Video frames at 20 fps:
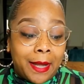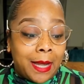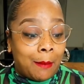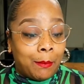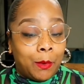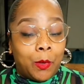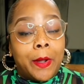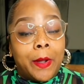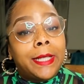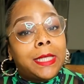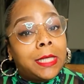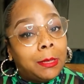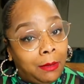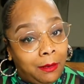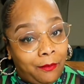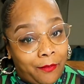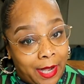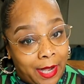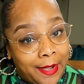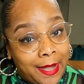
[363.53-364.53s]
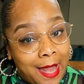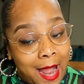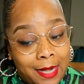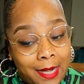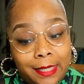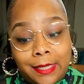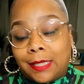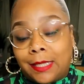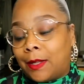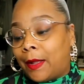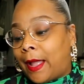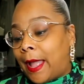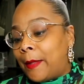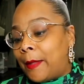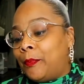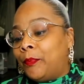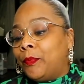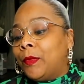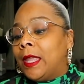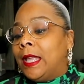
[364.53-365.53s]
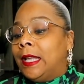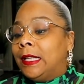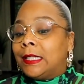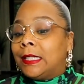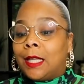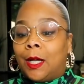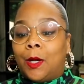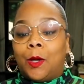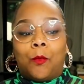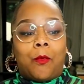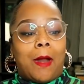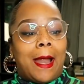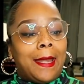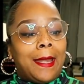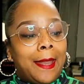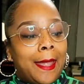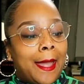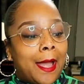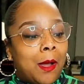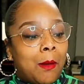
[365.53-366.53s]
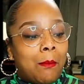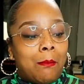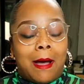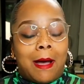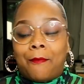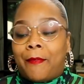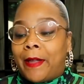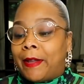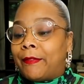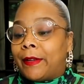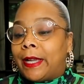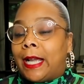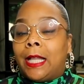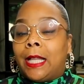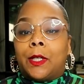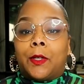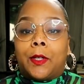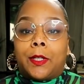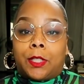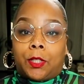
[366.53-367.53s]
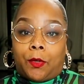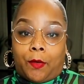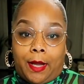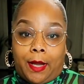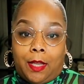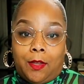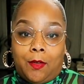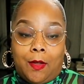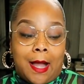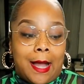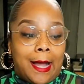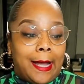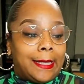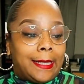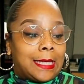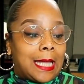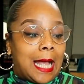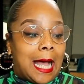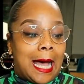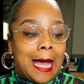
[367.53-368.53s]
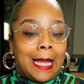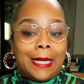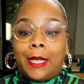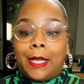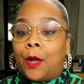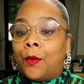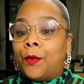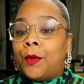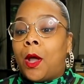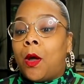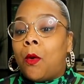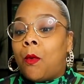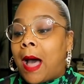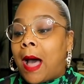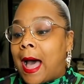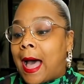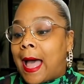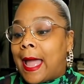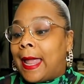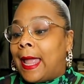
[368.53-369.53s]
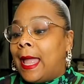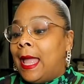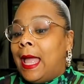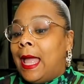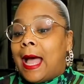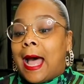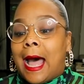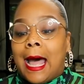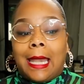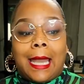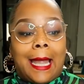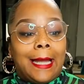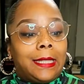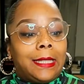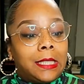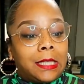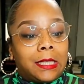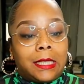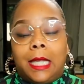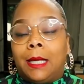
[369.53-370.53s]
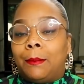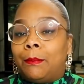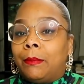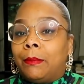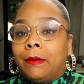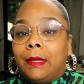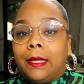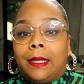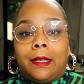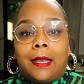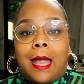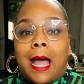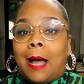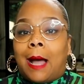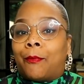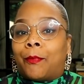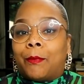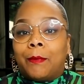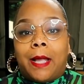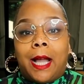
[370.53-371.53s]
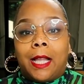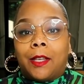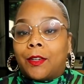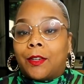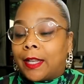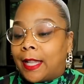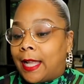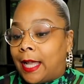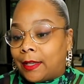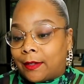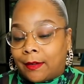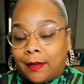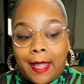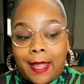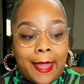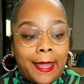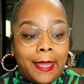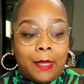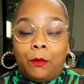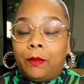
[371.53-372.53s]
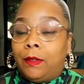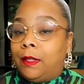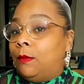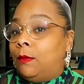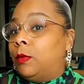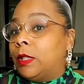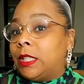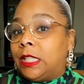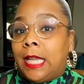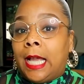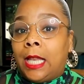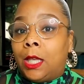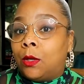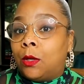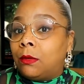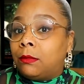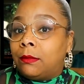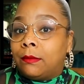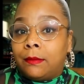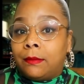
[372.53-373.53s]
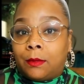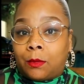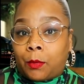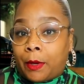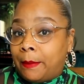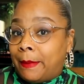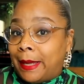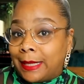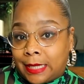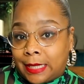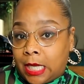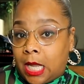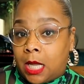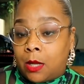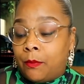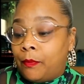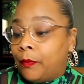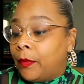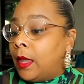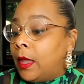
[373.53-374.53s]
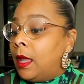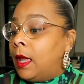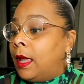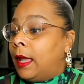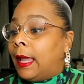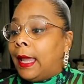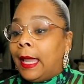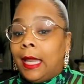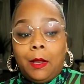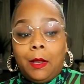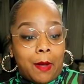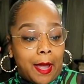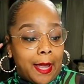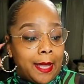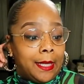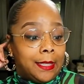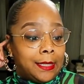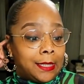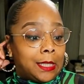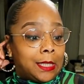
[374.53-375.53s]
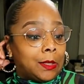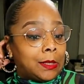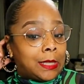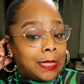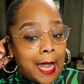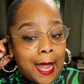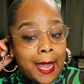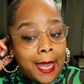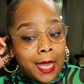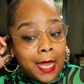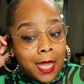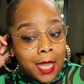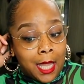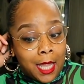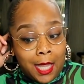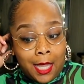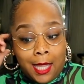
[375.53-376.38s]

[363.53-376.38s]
and I'm going to be very honest, okay? So right now, my favorite color is green, you guys. I don't know why. I like to skip and hop from color to color, okay? It was yellow three months ago. Anyway, so today,